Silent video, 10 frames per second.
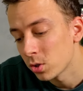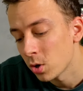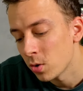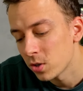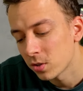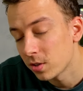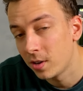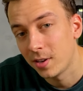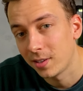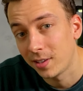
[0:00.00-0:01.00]
So it's
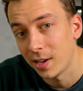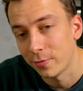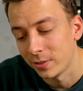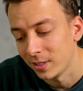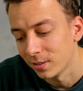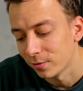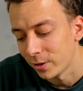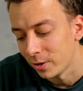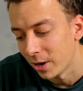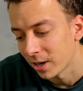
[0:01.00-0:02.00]
definitely not
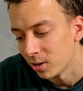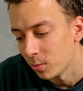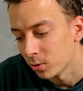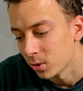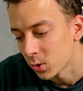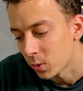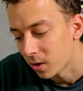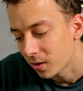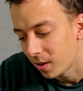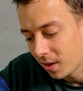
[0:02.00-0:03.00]
very economical as well.